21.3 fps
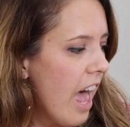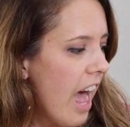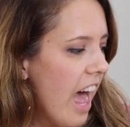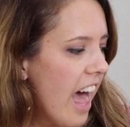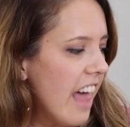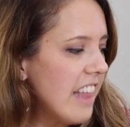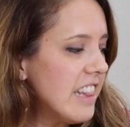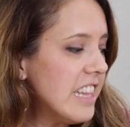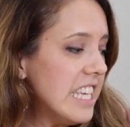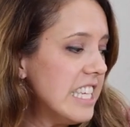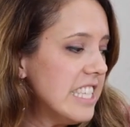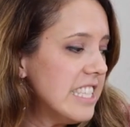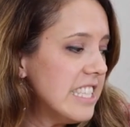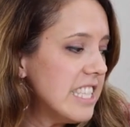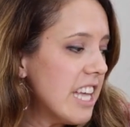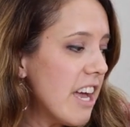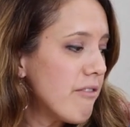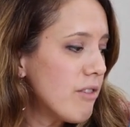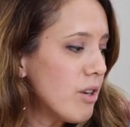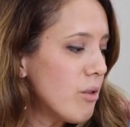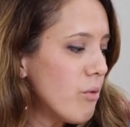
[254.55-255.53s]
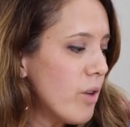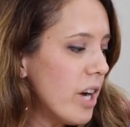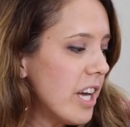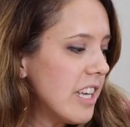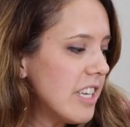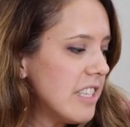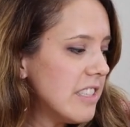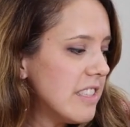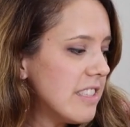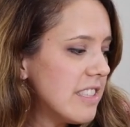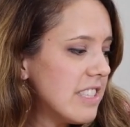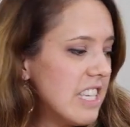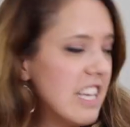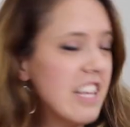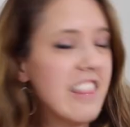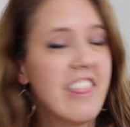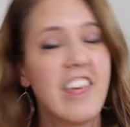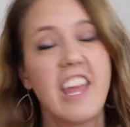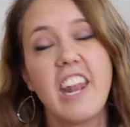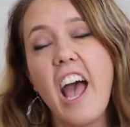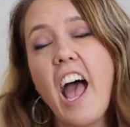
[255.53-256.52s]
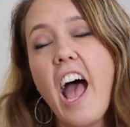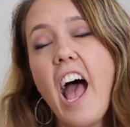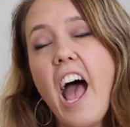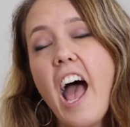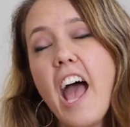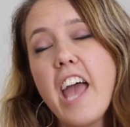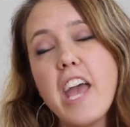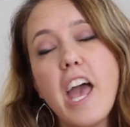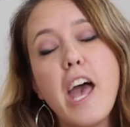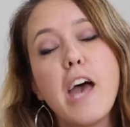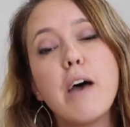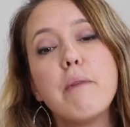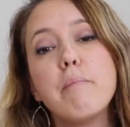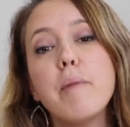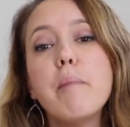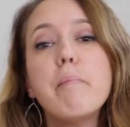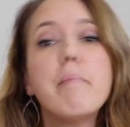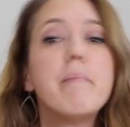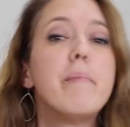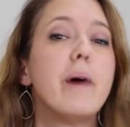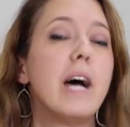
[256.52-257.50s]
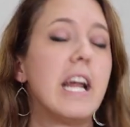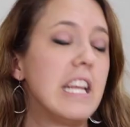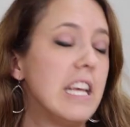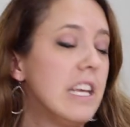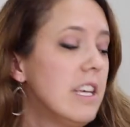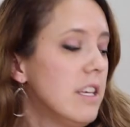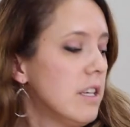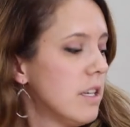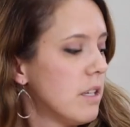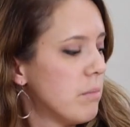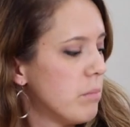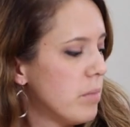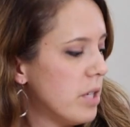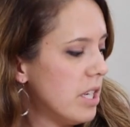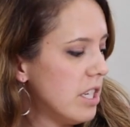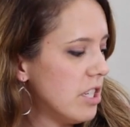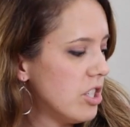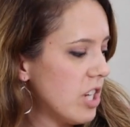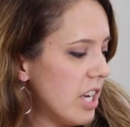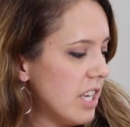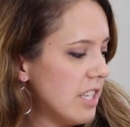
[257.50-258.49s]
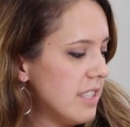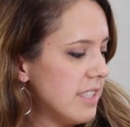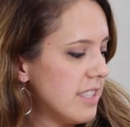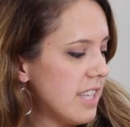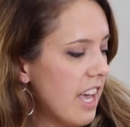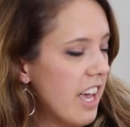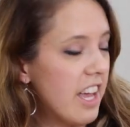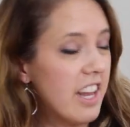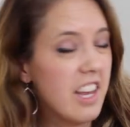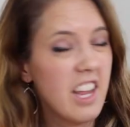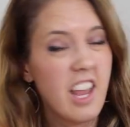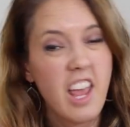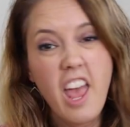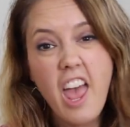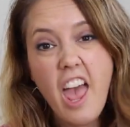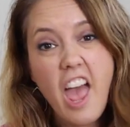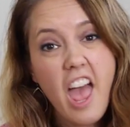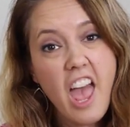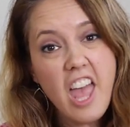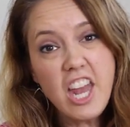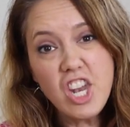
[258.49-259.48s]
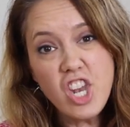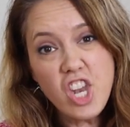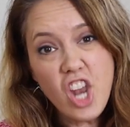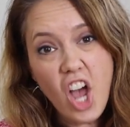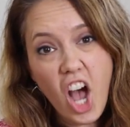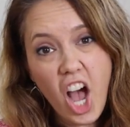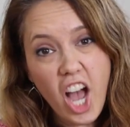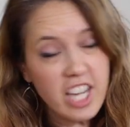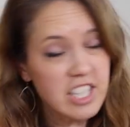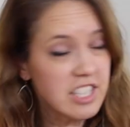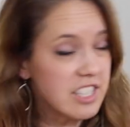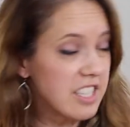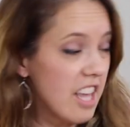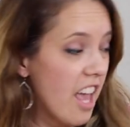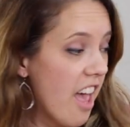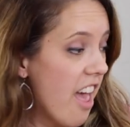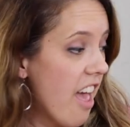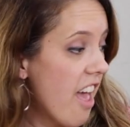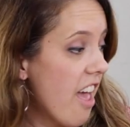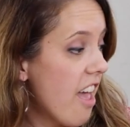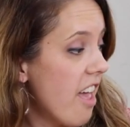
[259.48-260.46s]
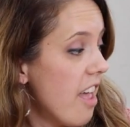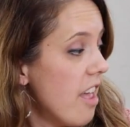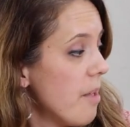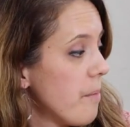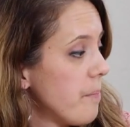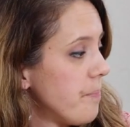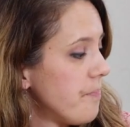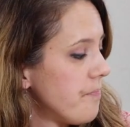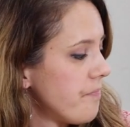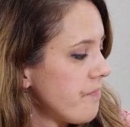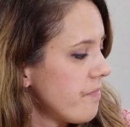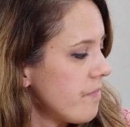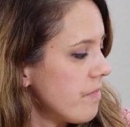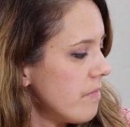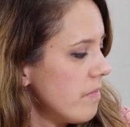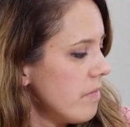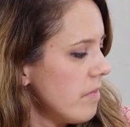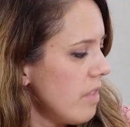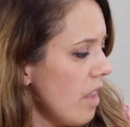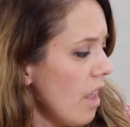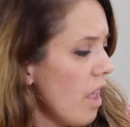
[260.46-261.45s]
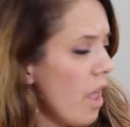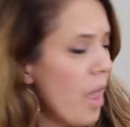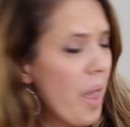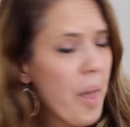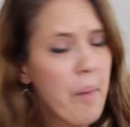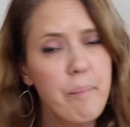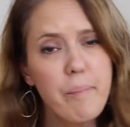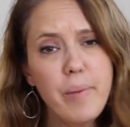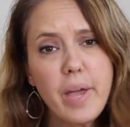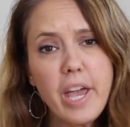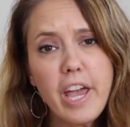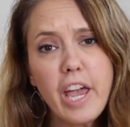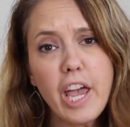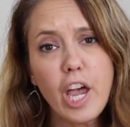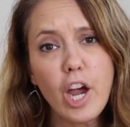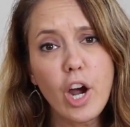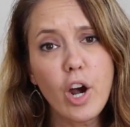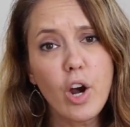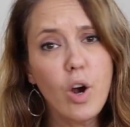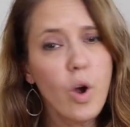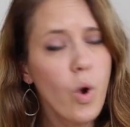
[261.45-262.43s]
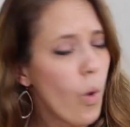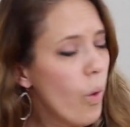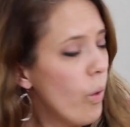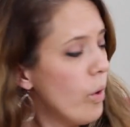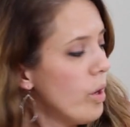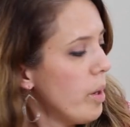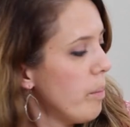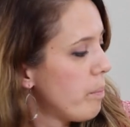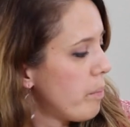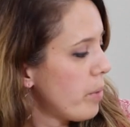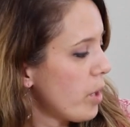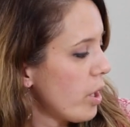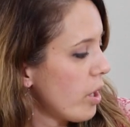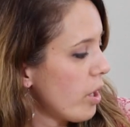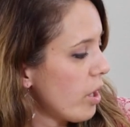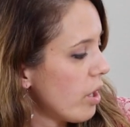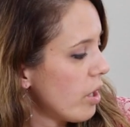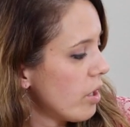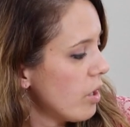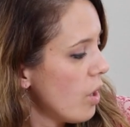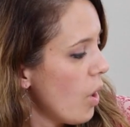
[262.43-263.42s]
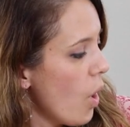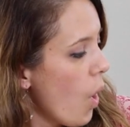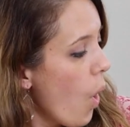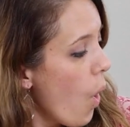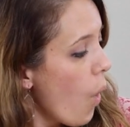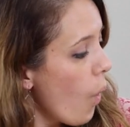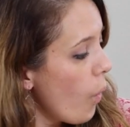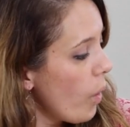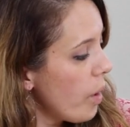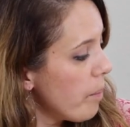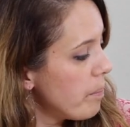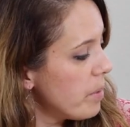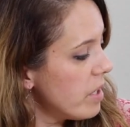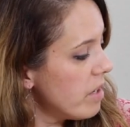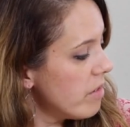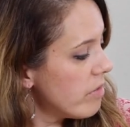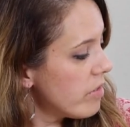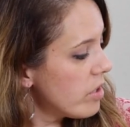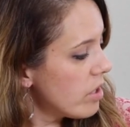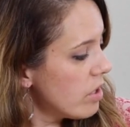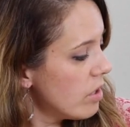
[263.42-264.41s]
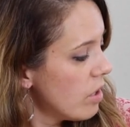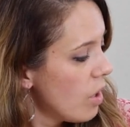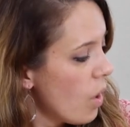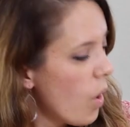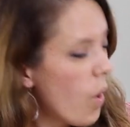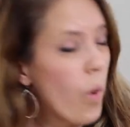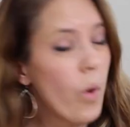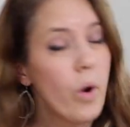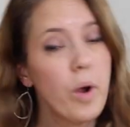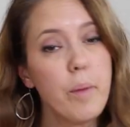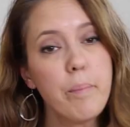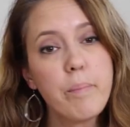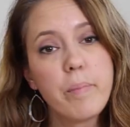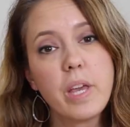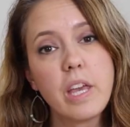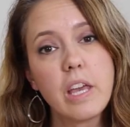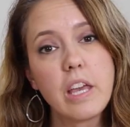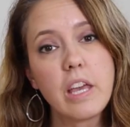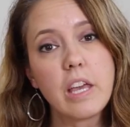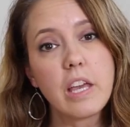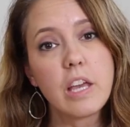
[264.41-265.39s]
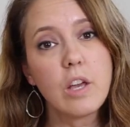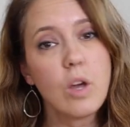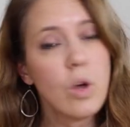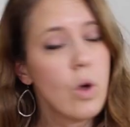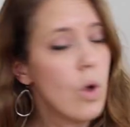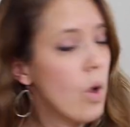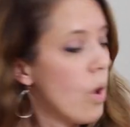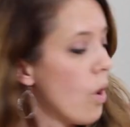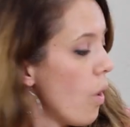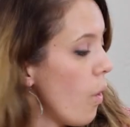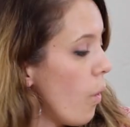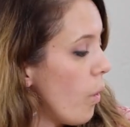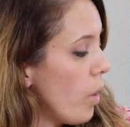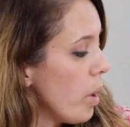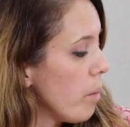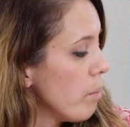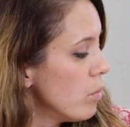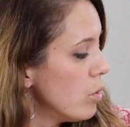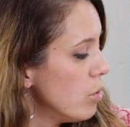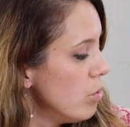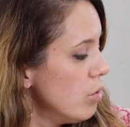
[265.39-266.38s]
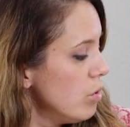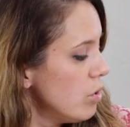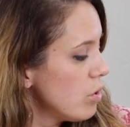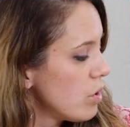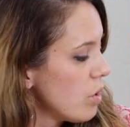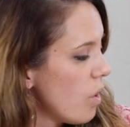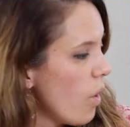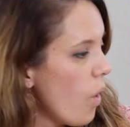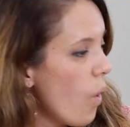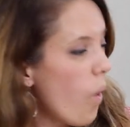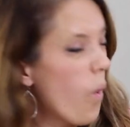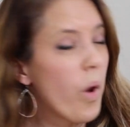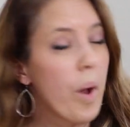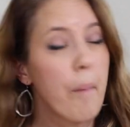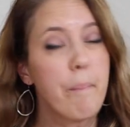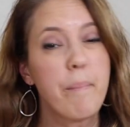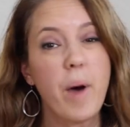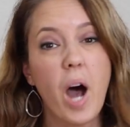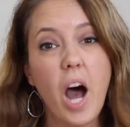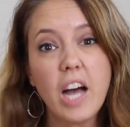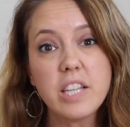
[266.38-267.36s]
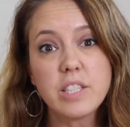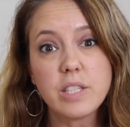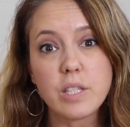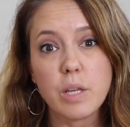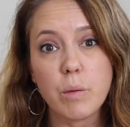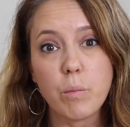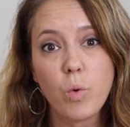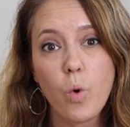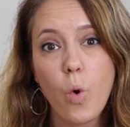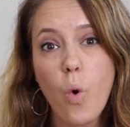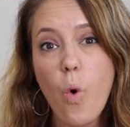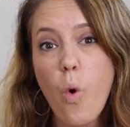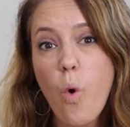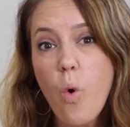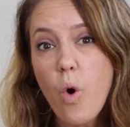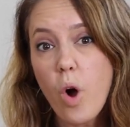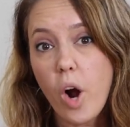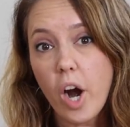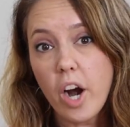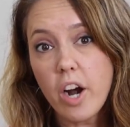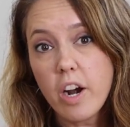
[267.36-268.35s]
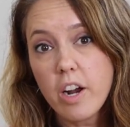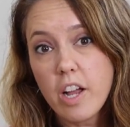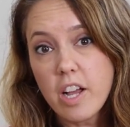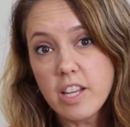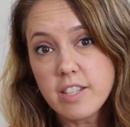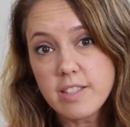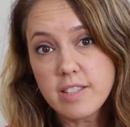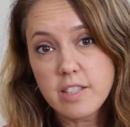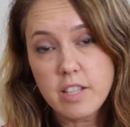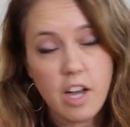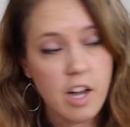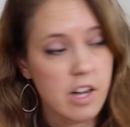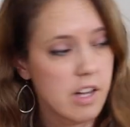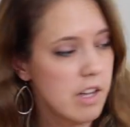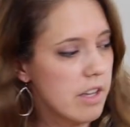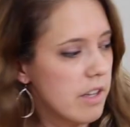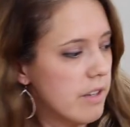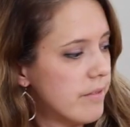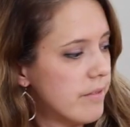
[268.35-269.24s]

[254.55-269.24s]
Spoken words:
At least everyone can see that I am a bunny, PJ said, and not a bear or a bird or a beaver or a pig or a moose or a possum or a skunk.